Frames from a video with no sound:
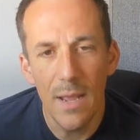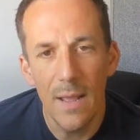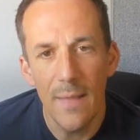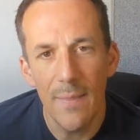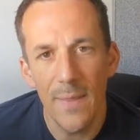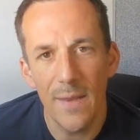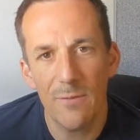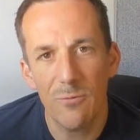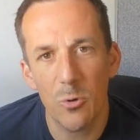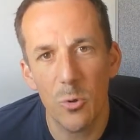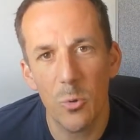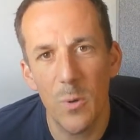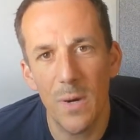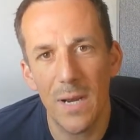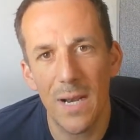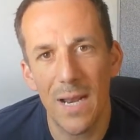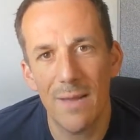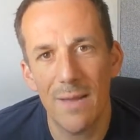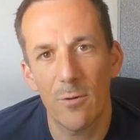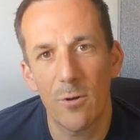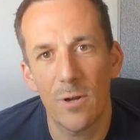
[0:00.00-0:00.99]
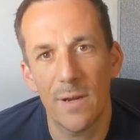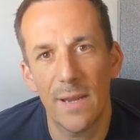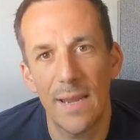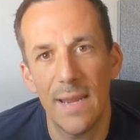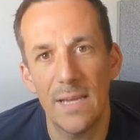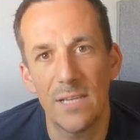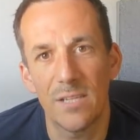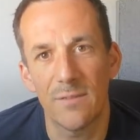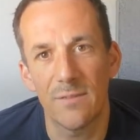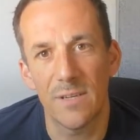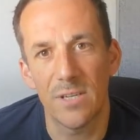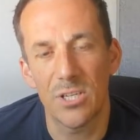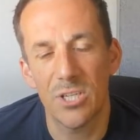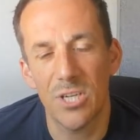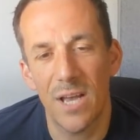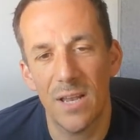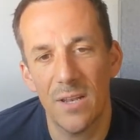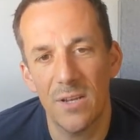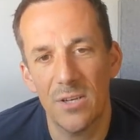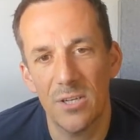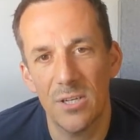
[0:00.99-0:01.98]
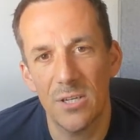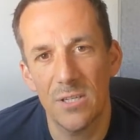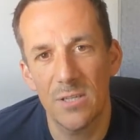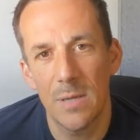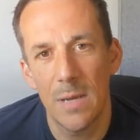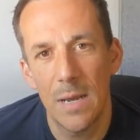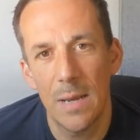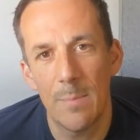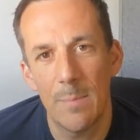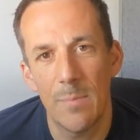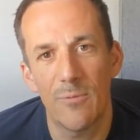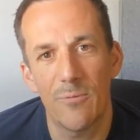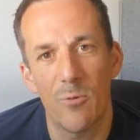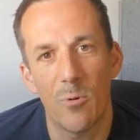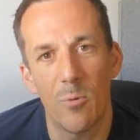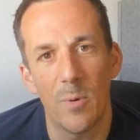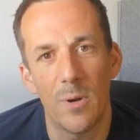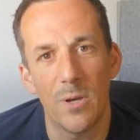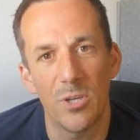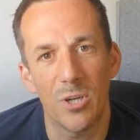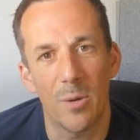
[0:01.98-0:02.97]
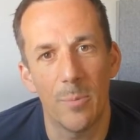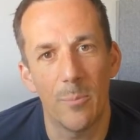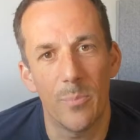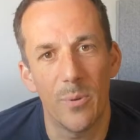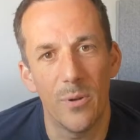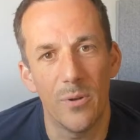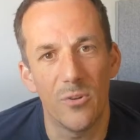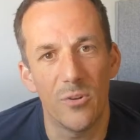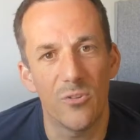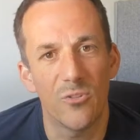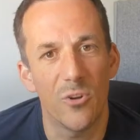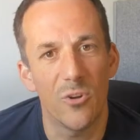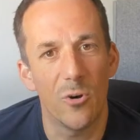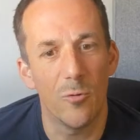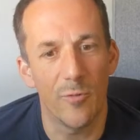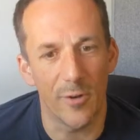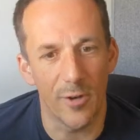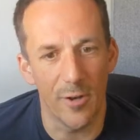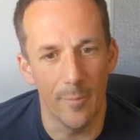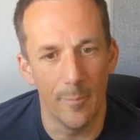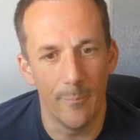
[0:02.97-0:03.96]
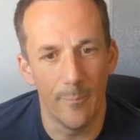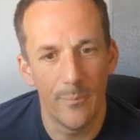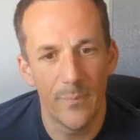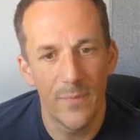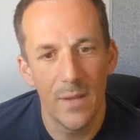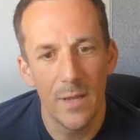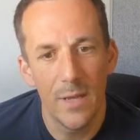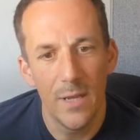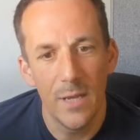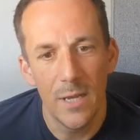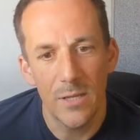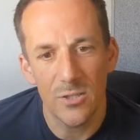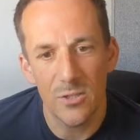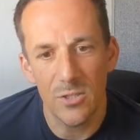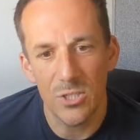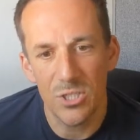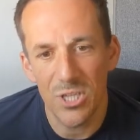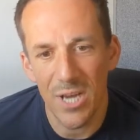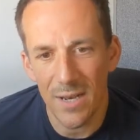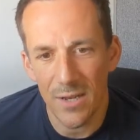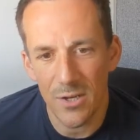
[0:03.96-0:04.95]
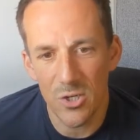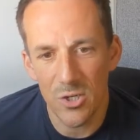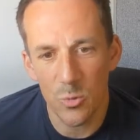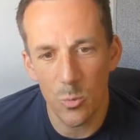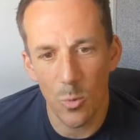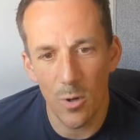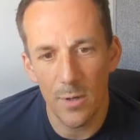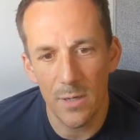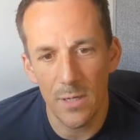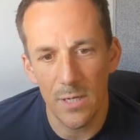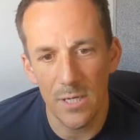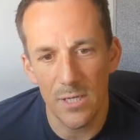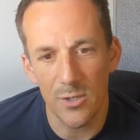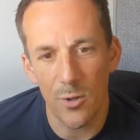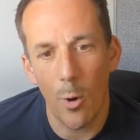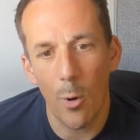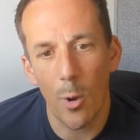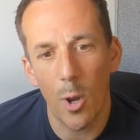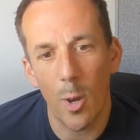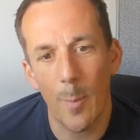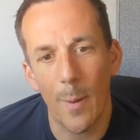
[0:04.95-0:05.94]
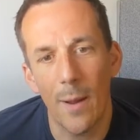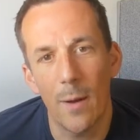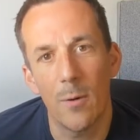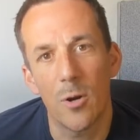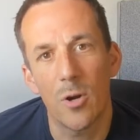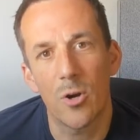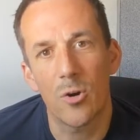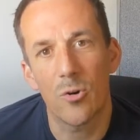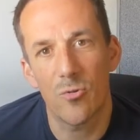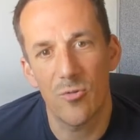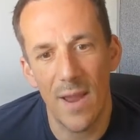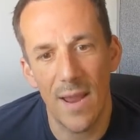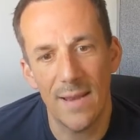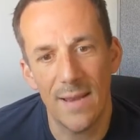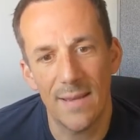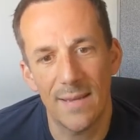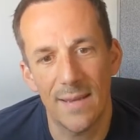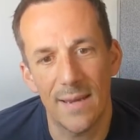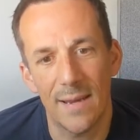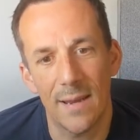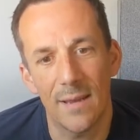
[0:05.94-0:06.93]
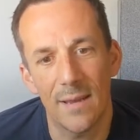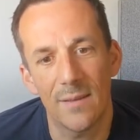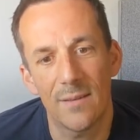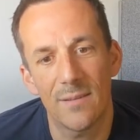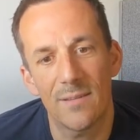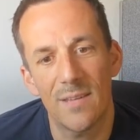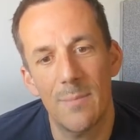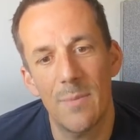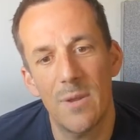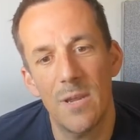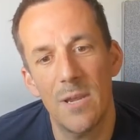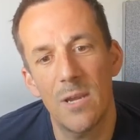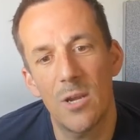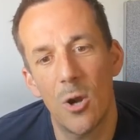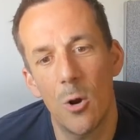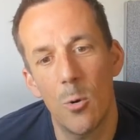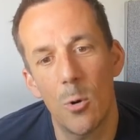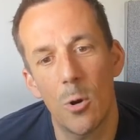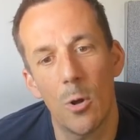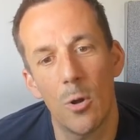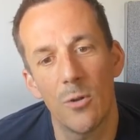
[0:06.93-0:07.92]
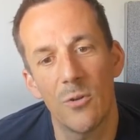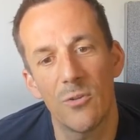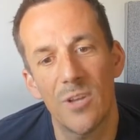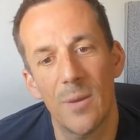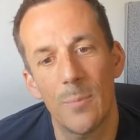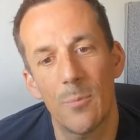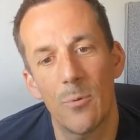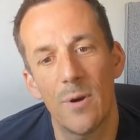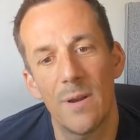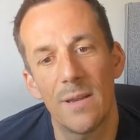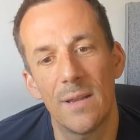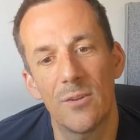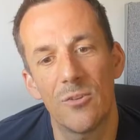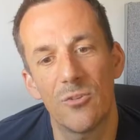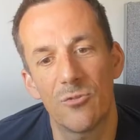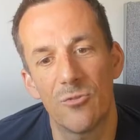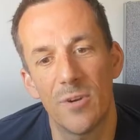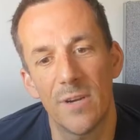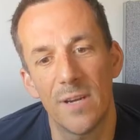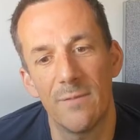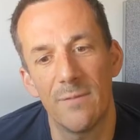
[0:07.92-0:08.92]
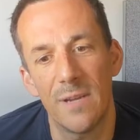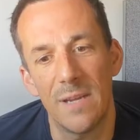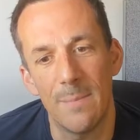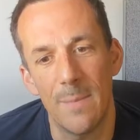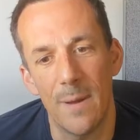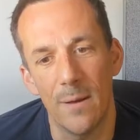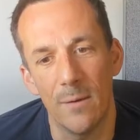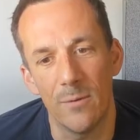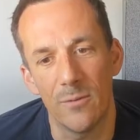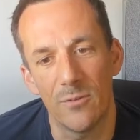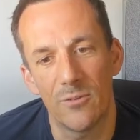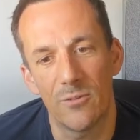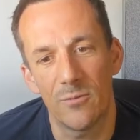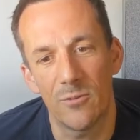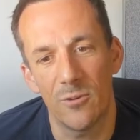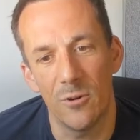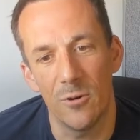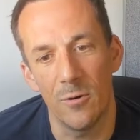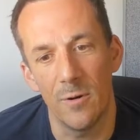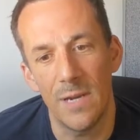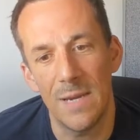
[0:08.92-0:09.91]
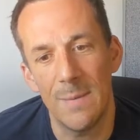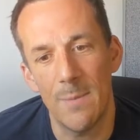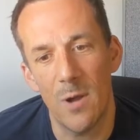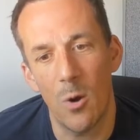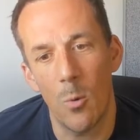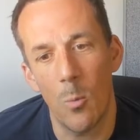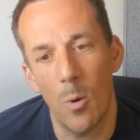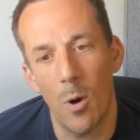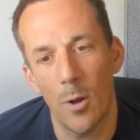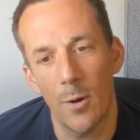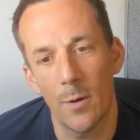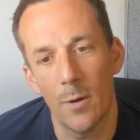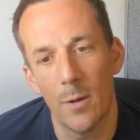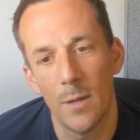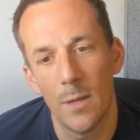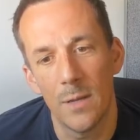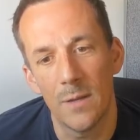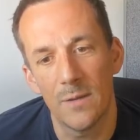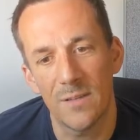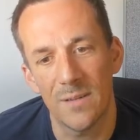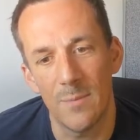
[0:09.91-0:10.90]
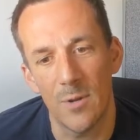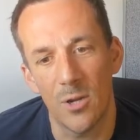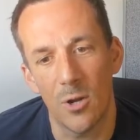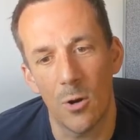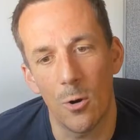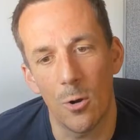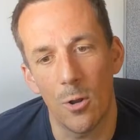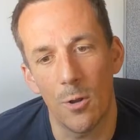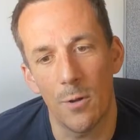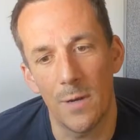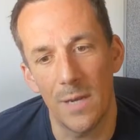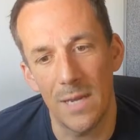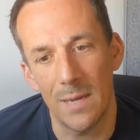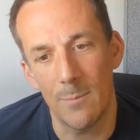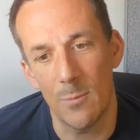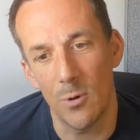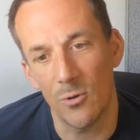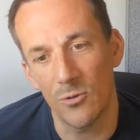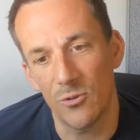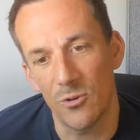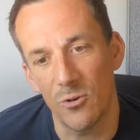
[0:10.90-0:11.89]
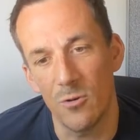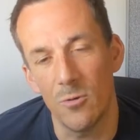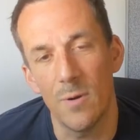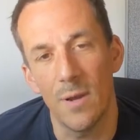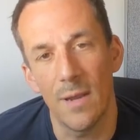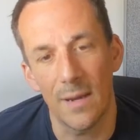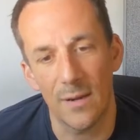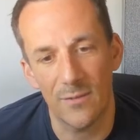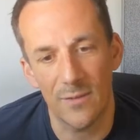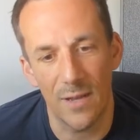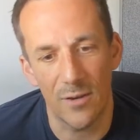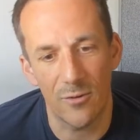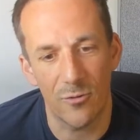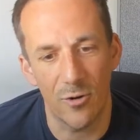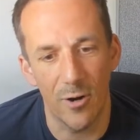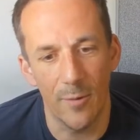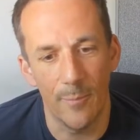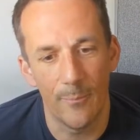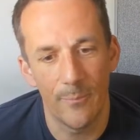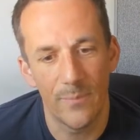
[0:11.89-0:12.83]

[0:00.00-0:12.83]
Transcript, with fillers: Then if we quickly have a look at each of these challenges before we jump into solving them. So challenge 1 is all about creating a semicolon separated string of emails. So email 1, semicolon, email 2, etc.